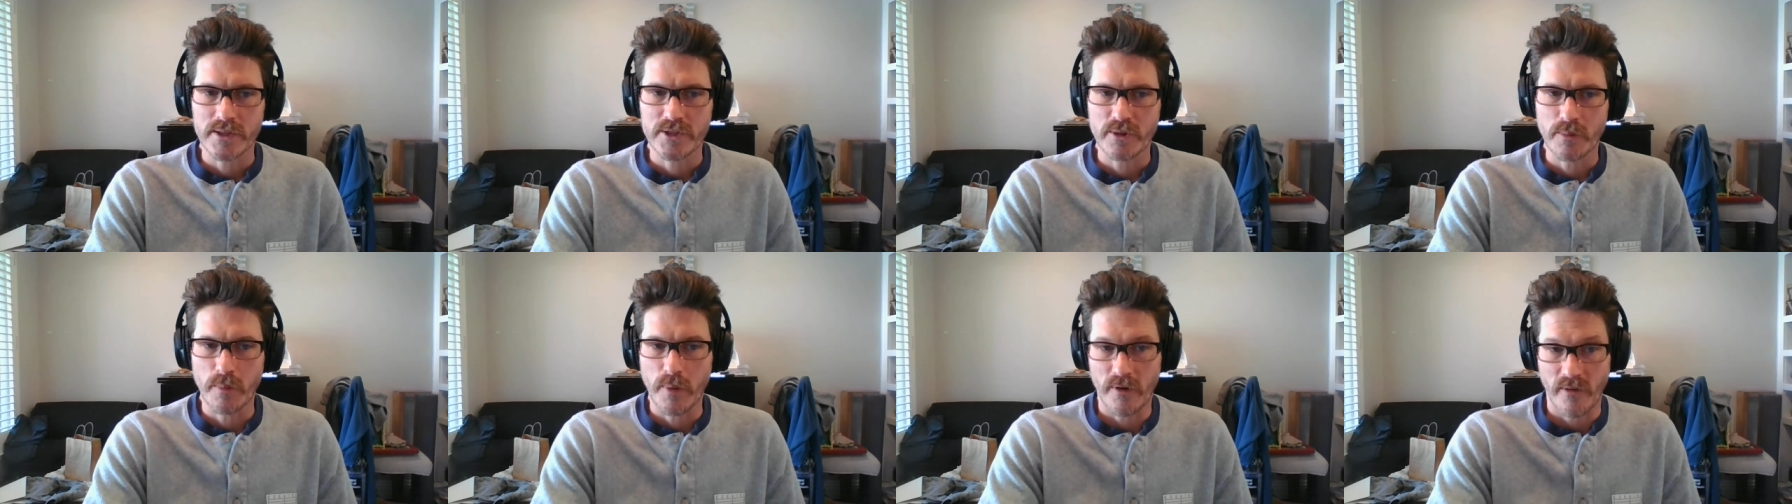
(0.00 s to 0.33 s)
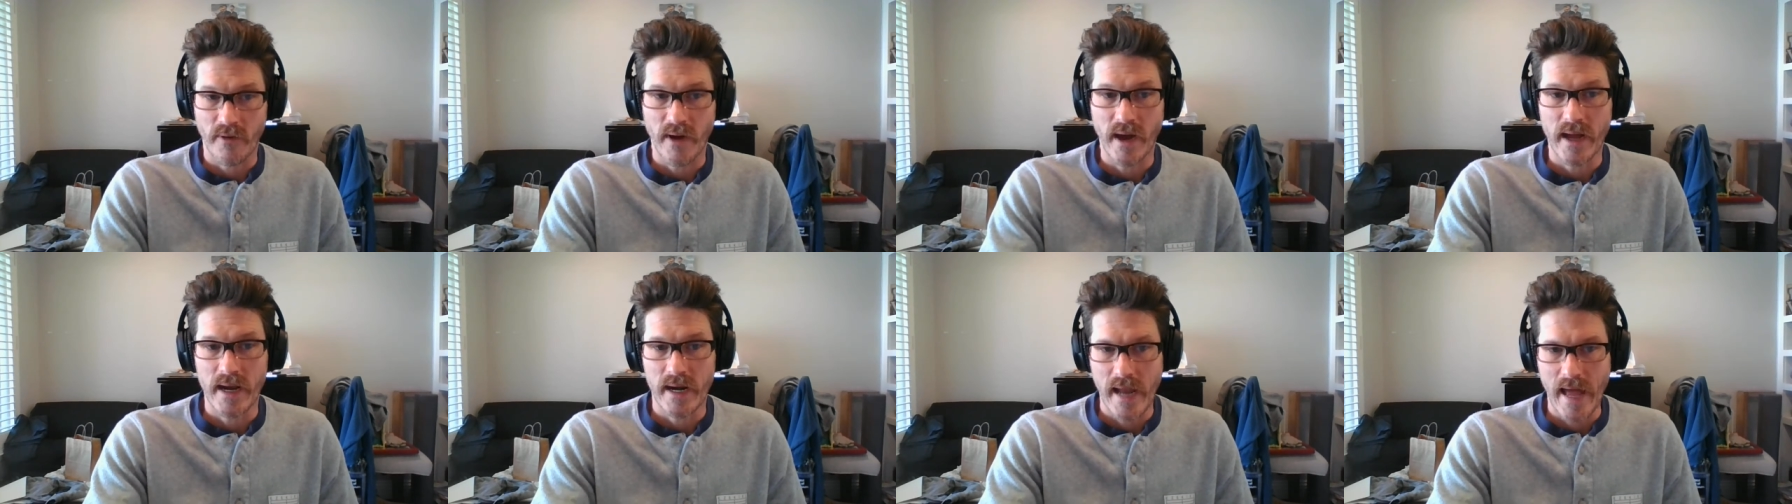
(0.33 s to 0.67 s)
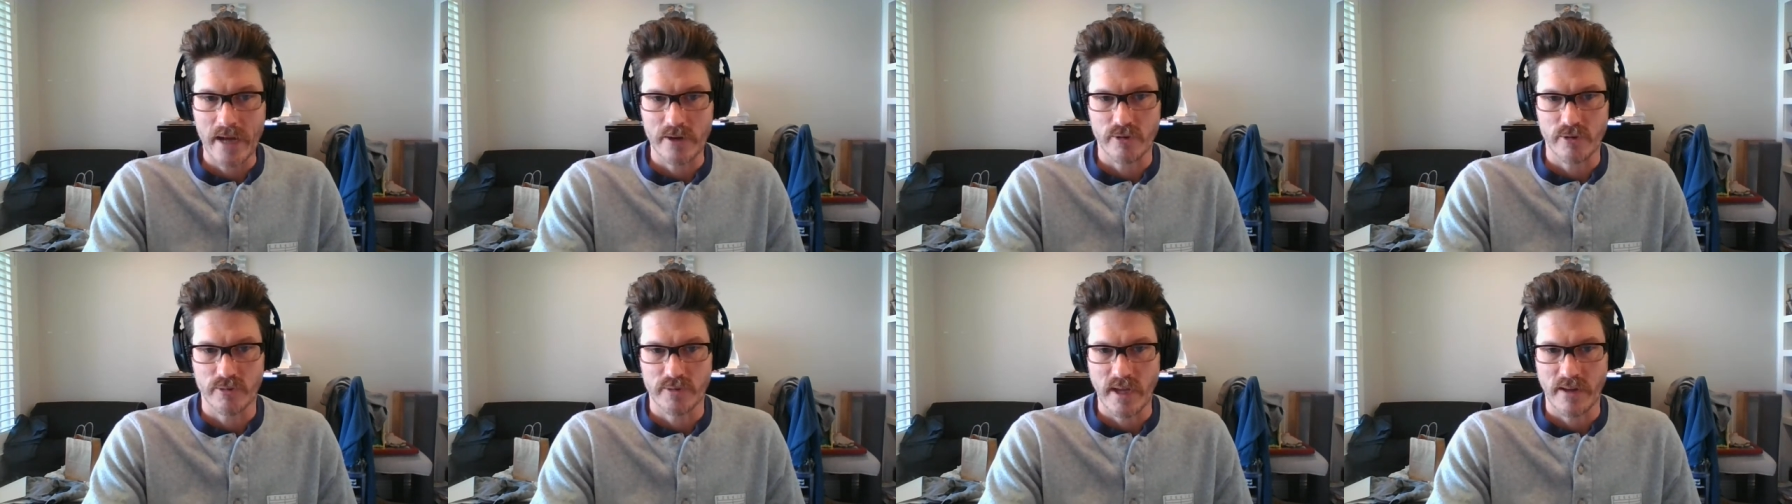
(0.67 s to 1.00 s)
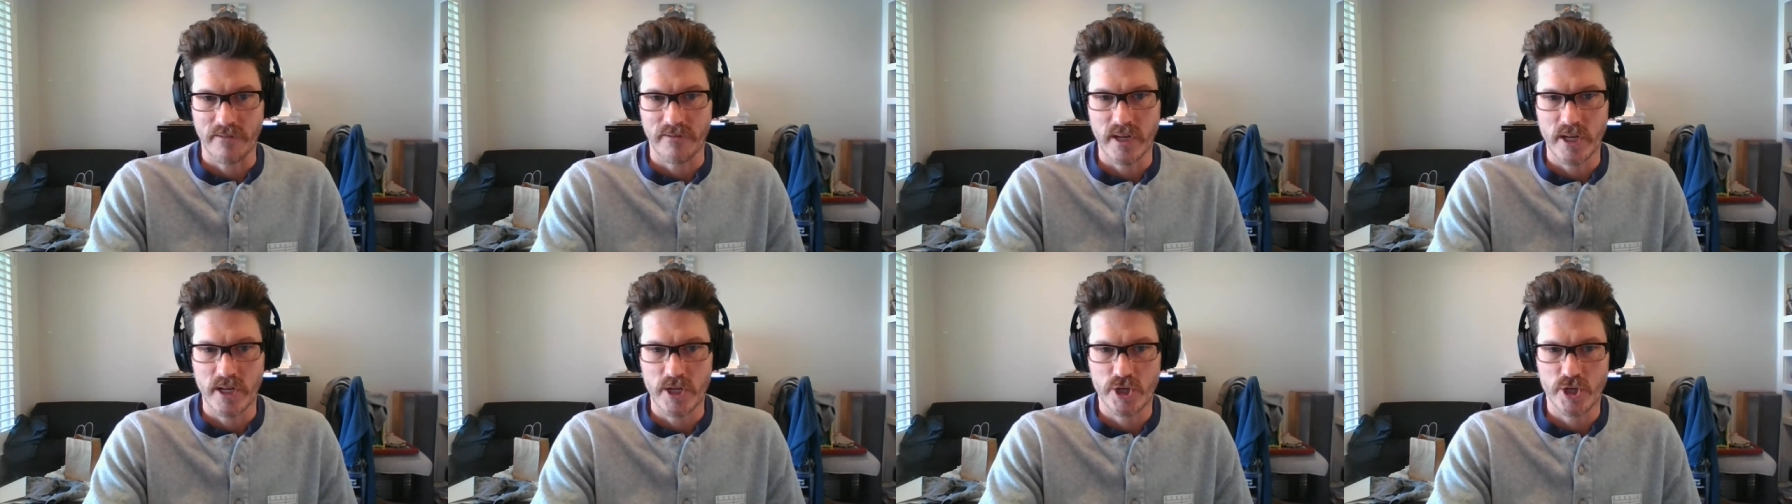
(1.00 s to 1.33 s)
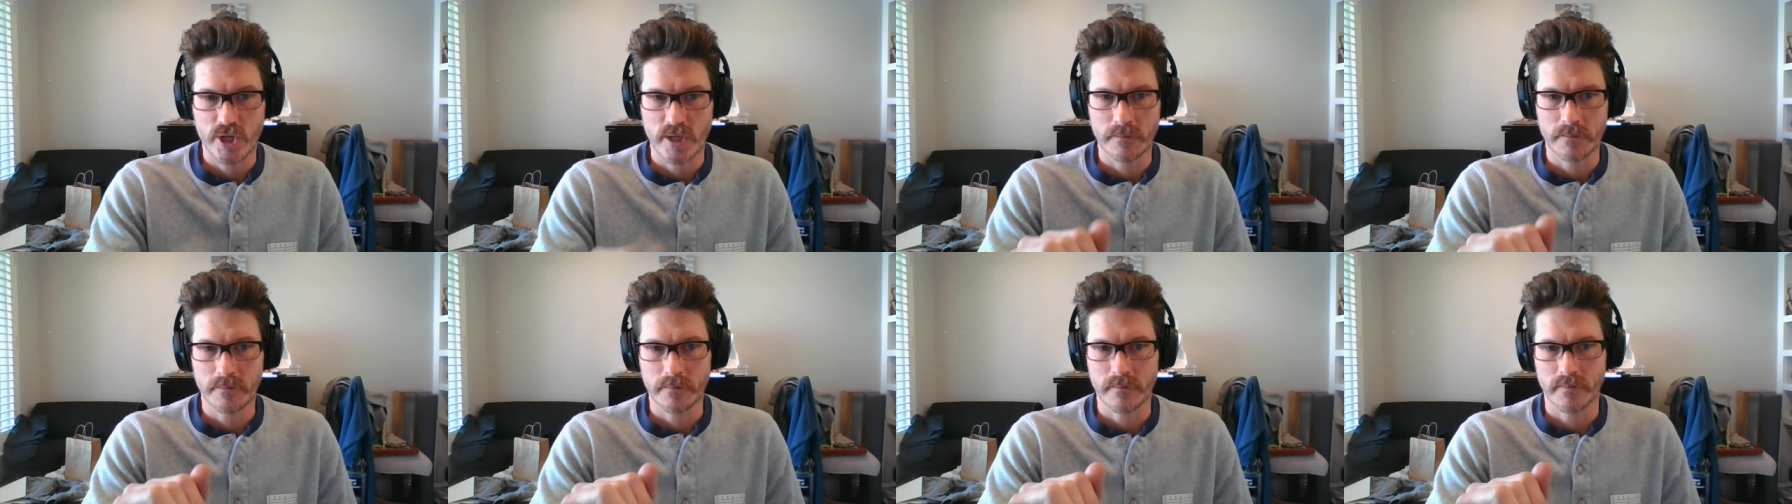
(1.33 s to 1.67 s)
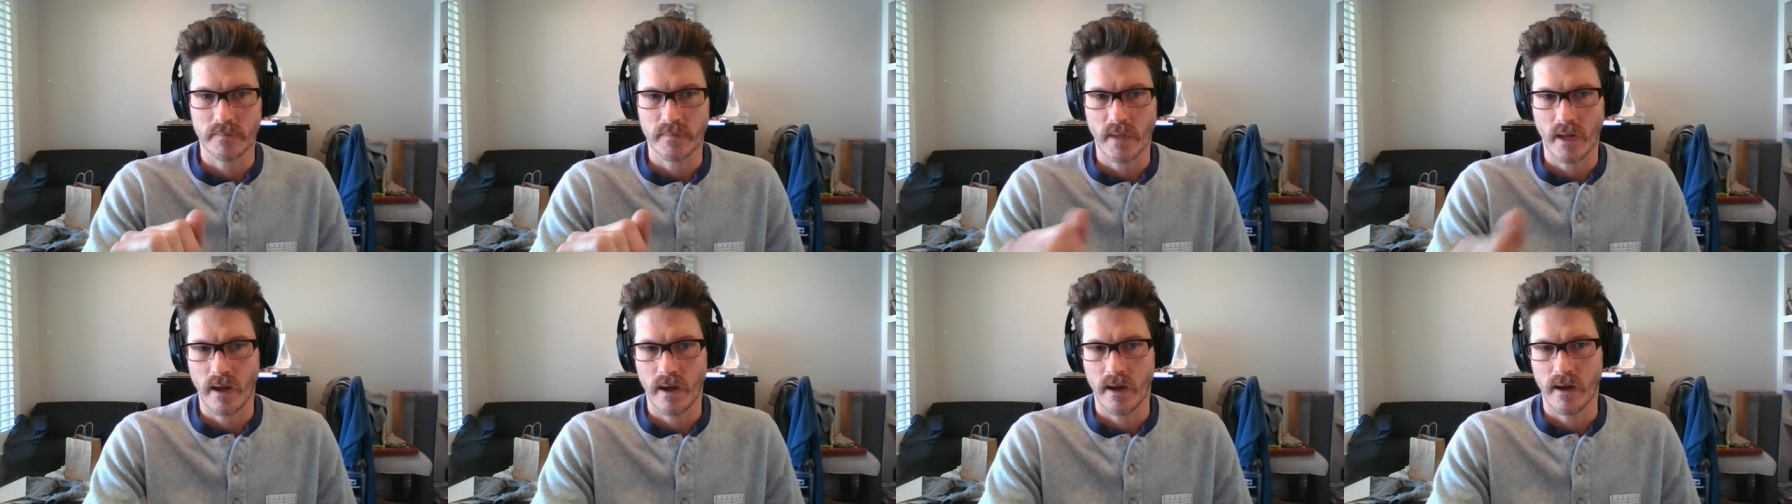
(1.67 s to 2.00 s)
to provide an actual definition
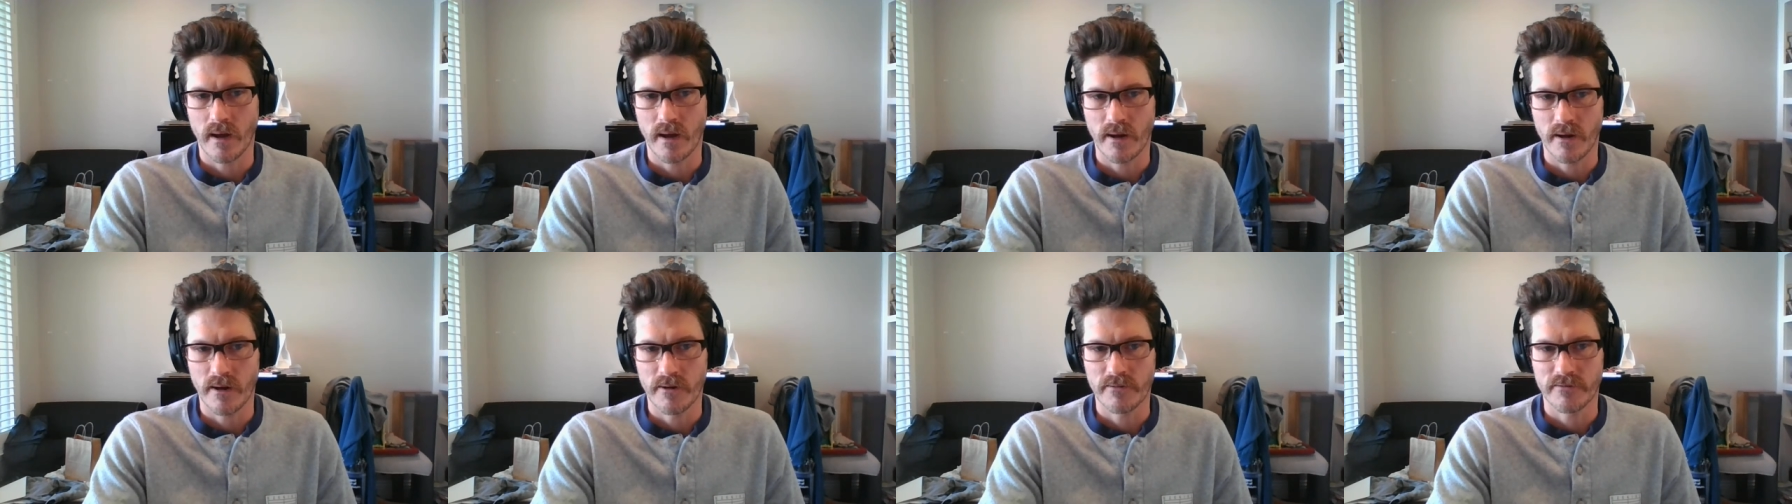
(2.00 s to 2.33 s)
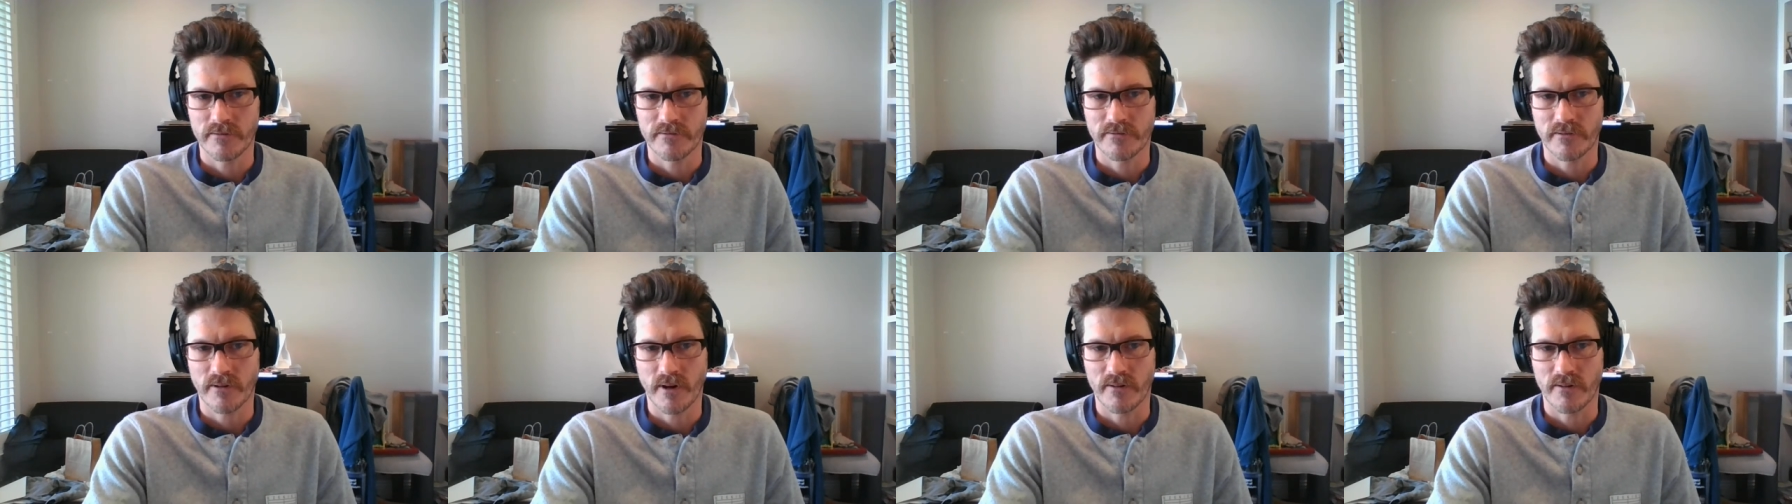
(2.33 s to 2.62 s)
of,